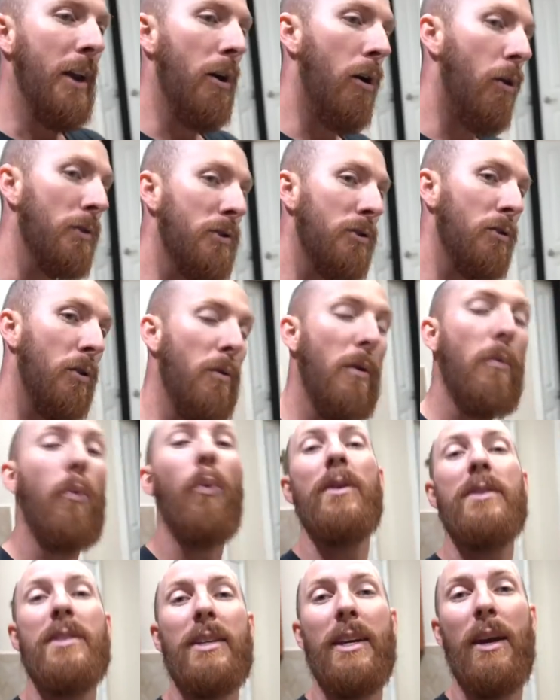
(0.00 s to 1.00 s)
And also,
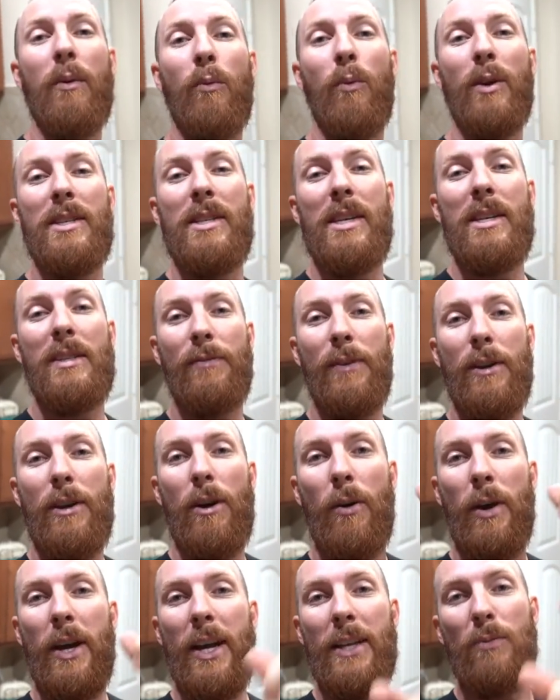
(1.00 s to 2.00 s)
once again, once this
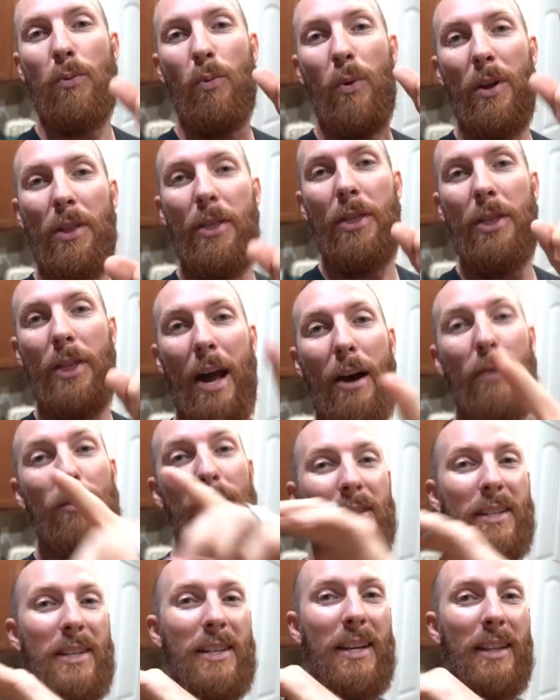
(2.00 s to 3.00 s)
video hits
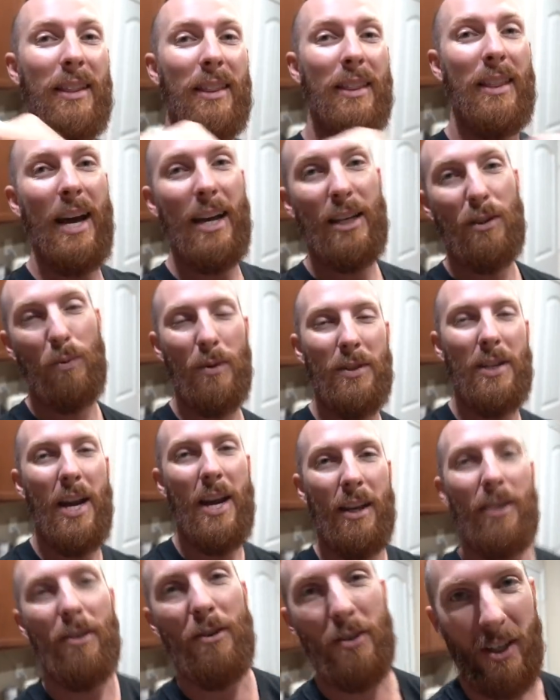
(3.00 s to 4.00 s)
1,000 likes, we're
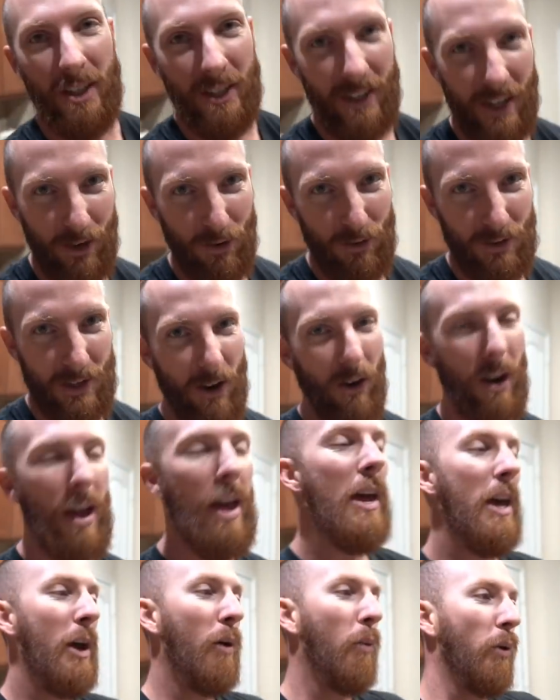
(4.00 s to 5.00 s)
taking those contenders out
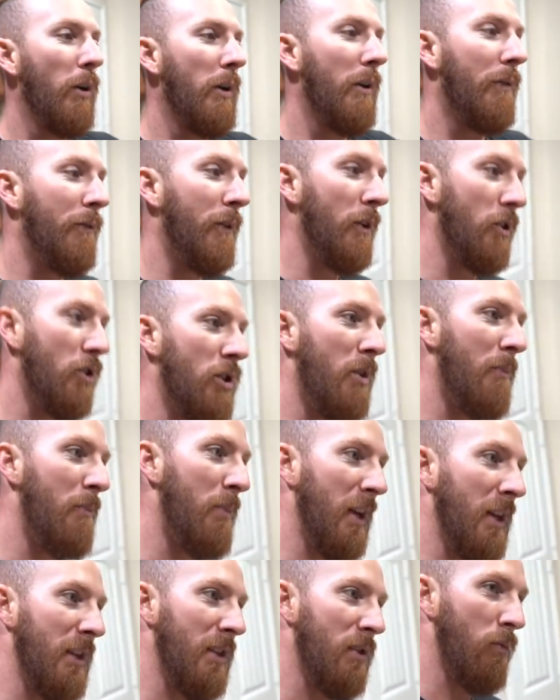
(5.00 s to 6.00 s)
and we're going to fish the
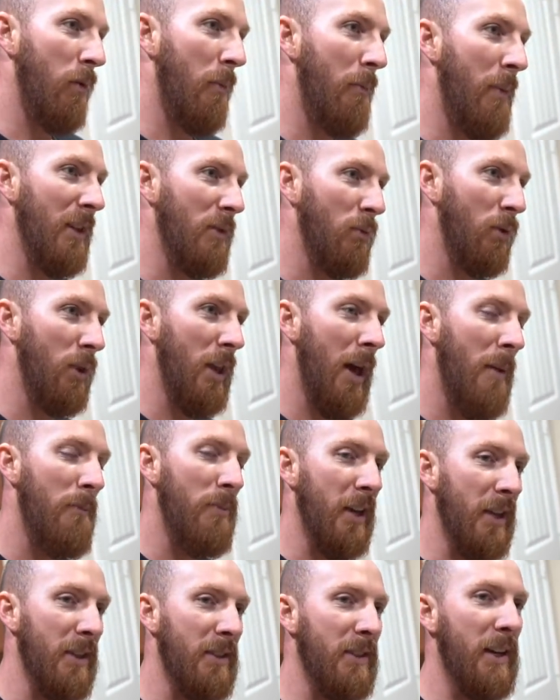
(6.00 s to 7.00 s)
big swim baits. With that
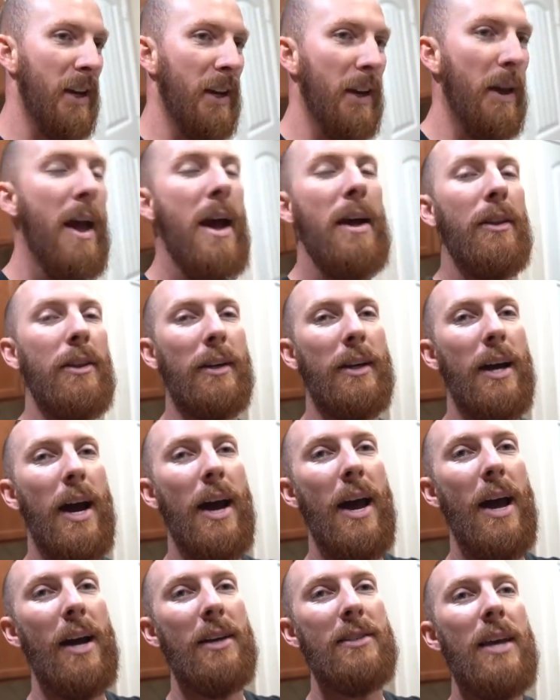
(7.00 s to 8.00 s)
being said, the
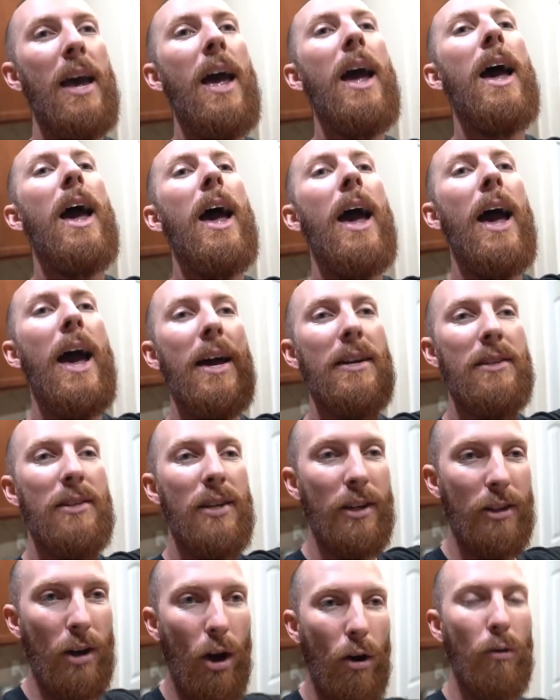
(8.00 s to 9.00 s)
kayaks had
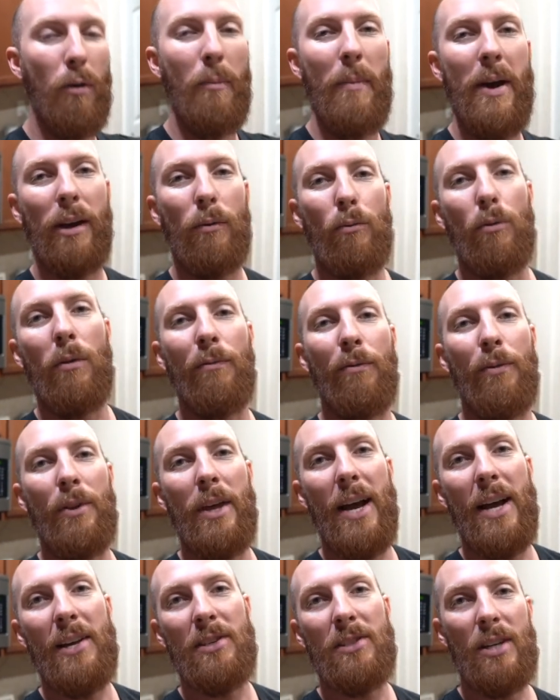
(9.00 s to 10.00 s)
to go. We're making room for
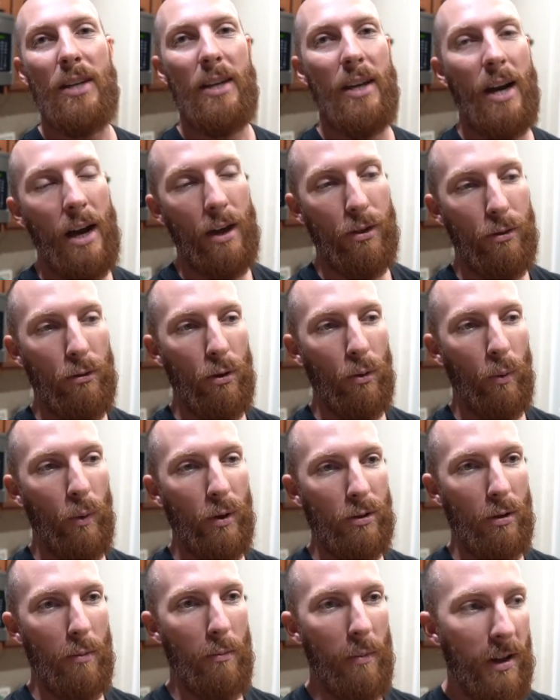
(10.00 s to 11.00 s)
the STI through the
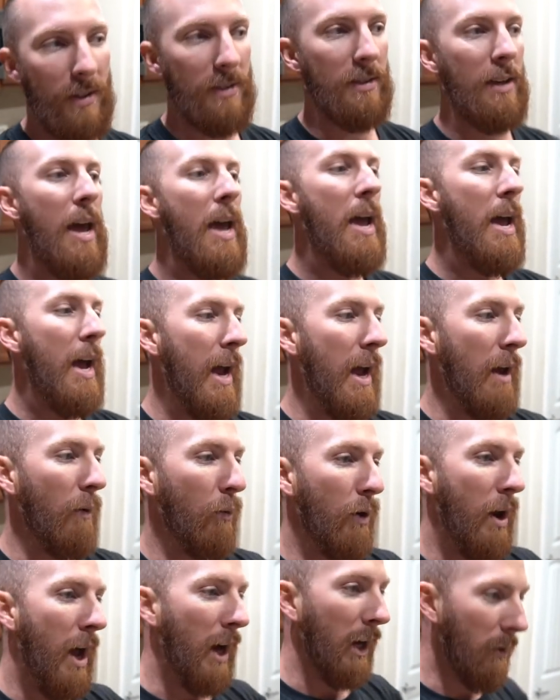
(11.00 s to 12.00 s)
winter months and
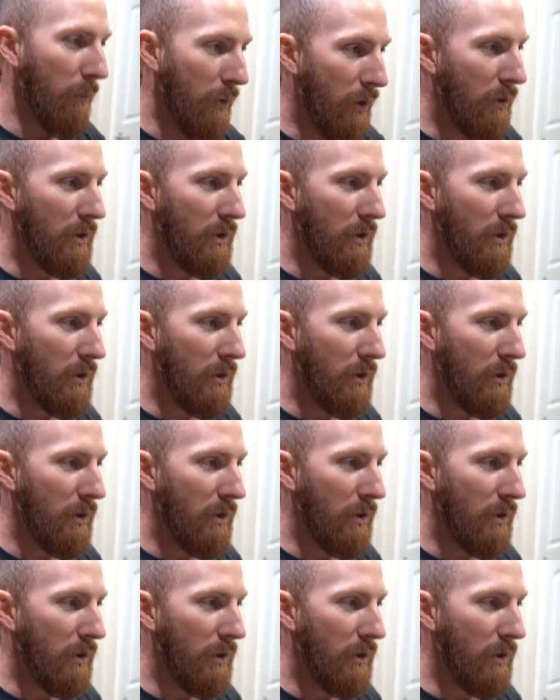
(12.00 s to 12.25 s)
we're not going to be